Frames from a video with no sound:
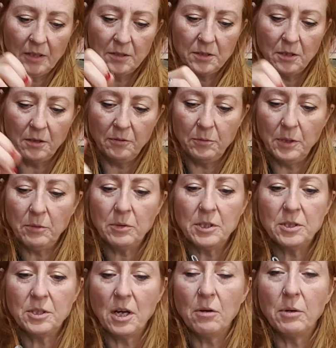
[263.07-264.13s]
So if we were
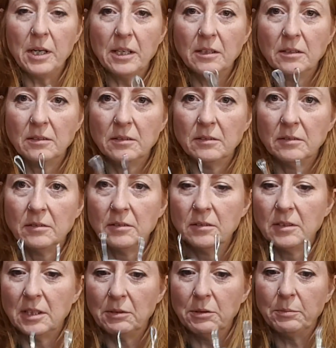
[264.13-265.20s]
sewing,
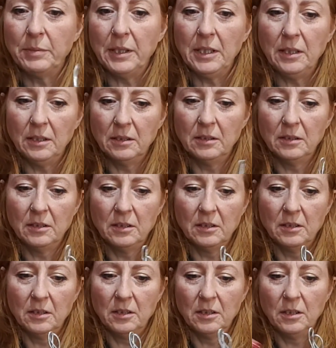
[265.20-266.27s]
there would be
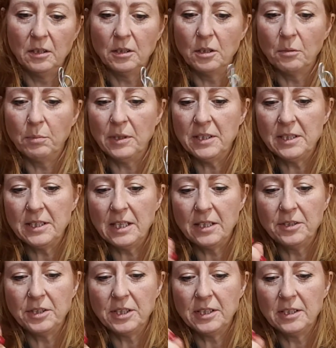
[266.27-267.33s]
a couple of
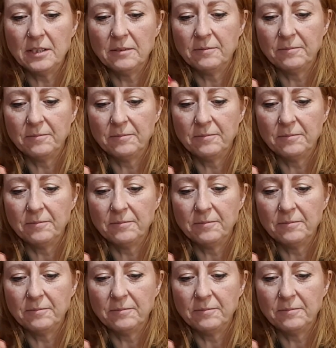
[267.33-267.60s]
stitches